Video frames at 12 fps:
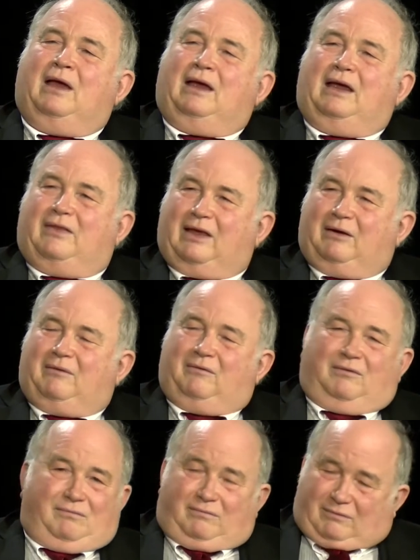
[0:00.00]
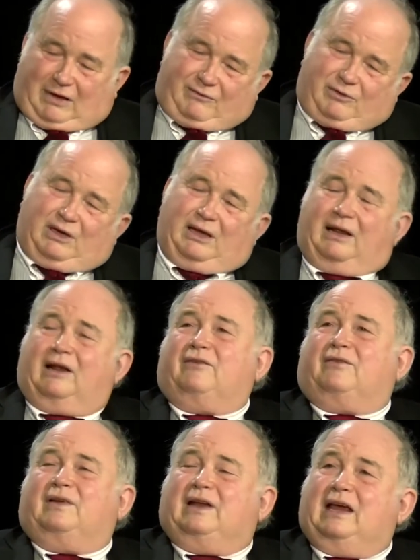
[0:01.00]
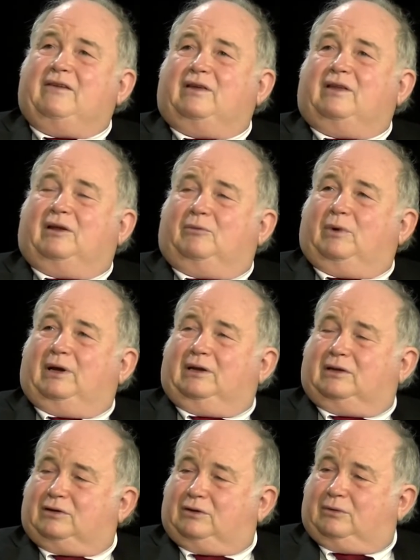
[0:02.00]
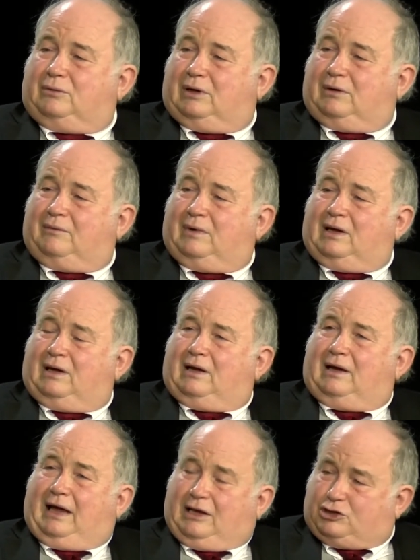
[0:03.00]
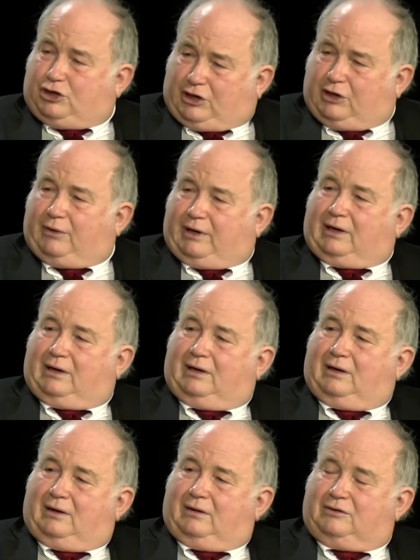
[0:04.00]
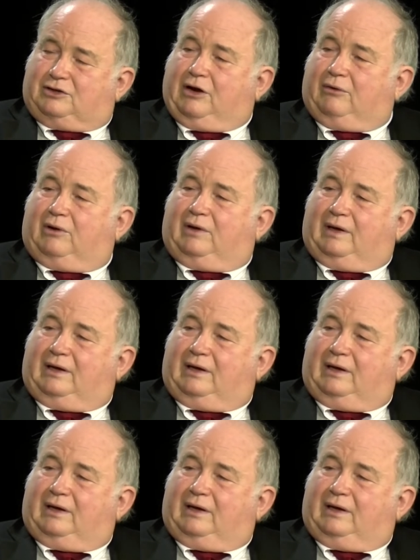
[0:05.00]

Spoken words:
He then, after he got out of the Navy, then went into engineering generally,